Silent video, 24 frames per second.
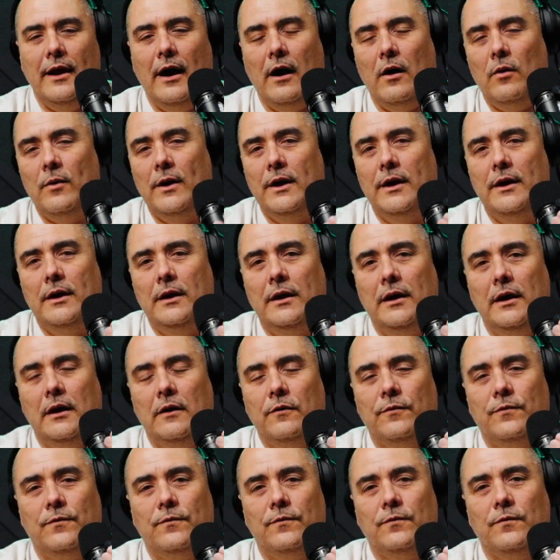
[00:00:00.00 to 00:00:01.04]
Now,
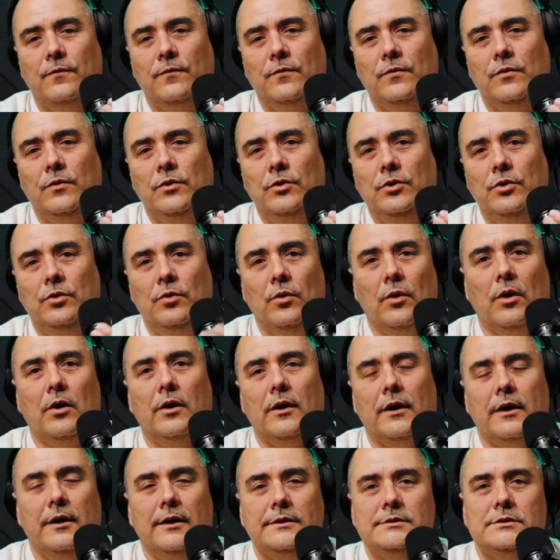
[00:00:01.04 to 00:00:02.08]
if you
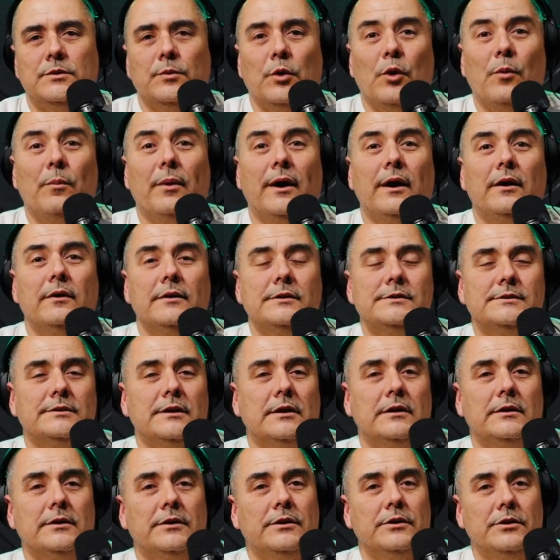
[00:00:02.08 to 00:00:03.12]
are a customer, a buyer and
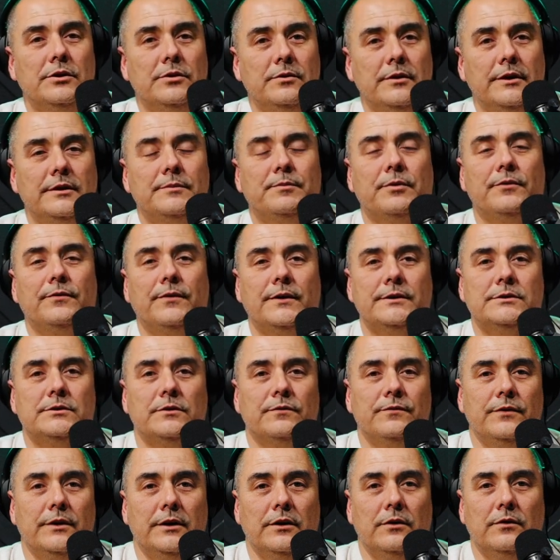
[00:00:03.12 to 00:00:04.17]
seller, and you need
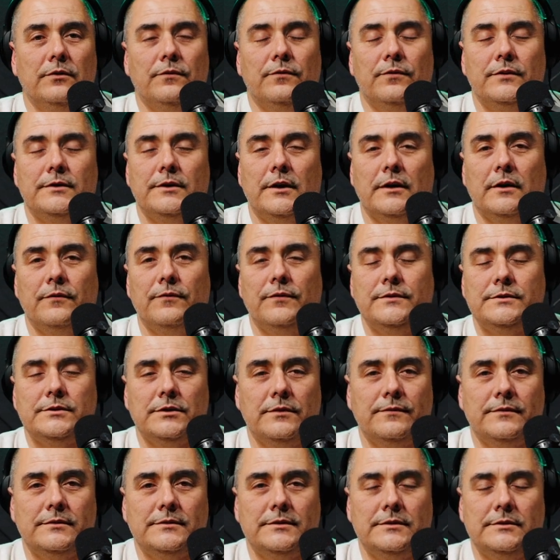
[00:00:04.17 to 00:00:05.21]
professional video and photography
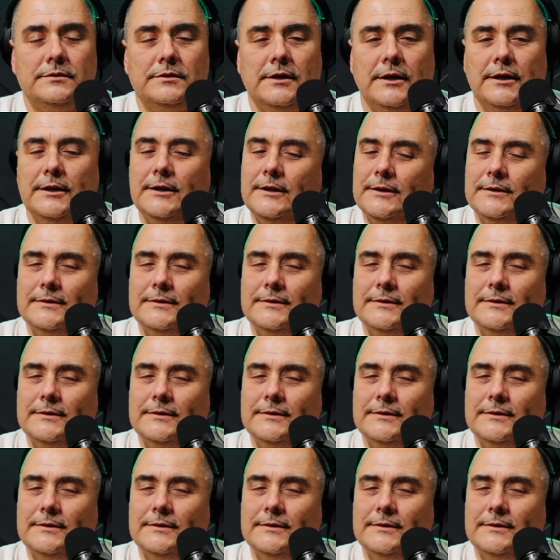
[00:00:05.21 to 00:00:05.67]
services,